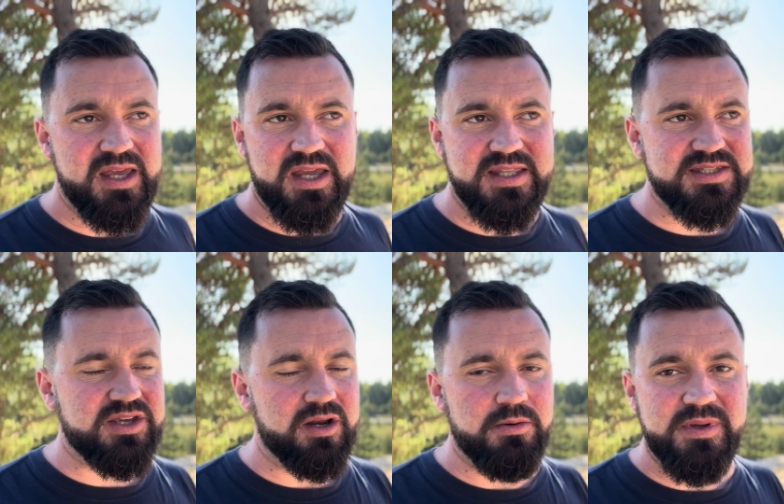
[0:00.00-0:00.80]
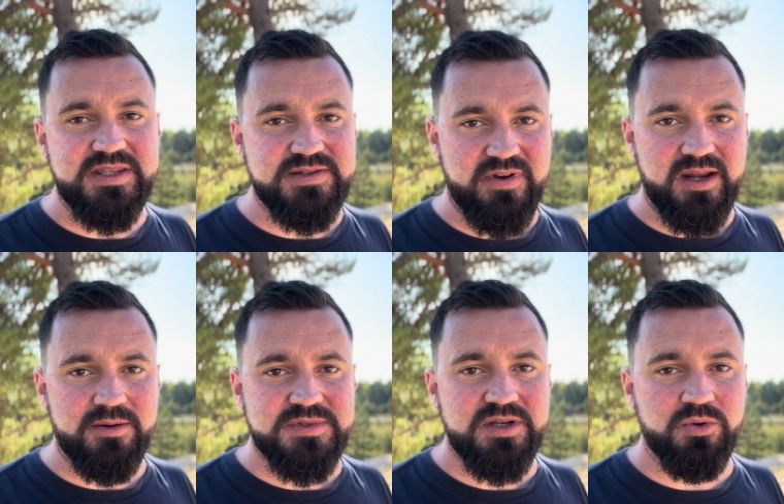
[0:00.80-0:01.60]
It's going to be
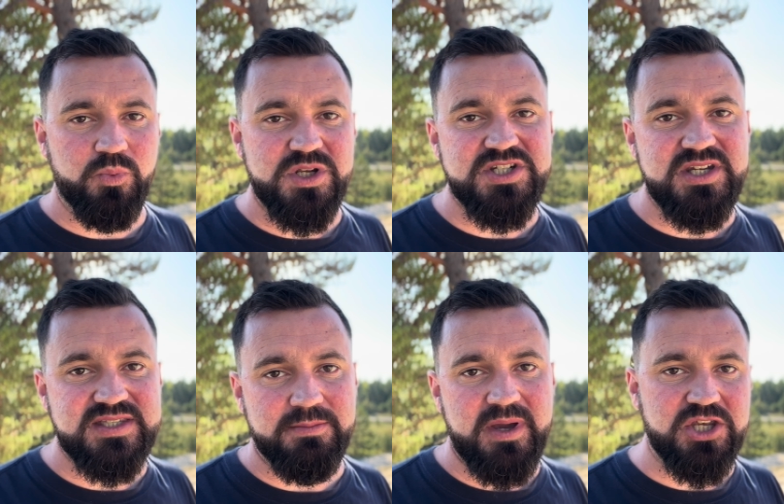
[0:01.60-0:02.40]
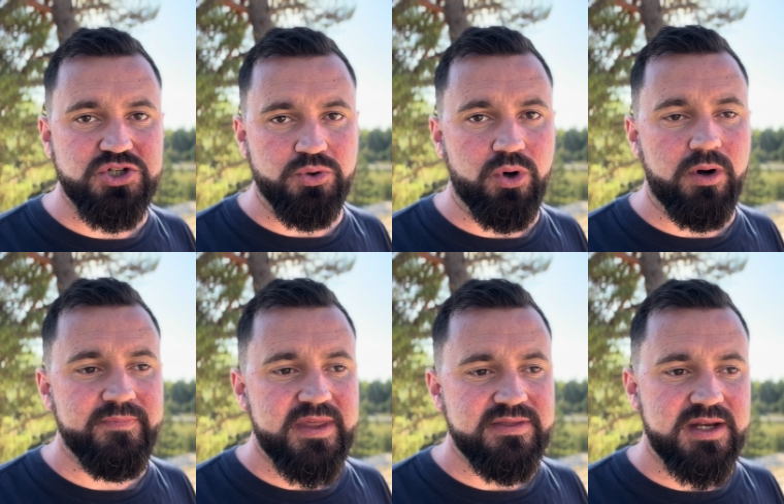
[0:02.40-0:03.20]
developed. We just need to make sure
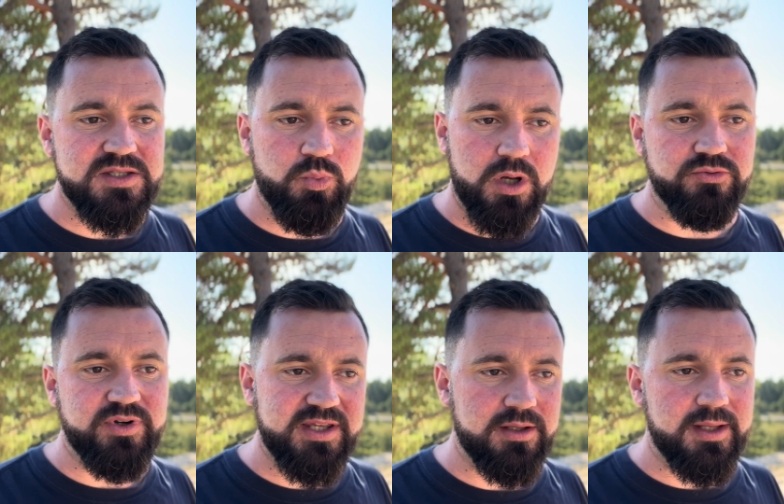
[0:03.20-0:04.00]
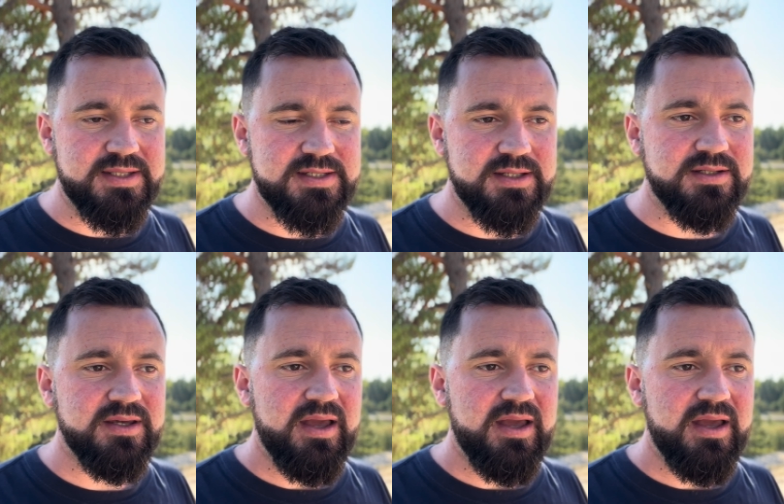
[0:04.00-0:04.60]
that it's well regulated,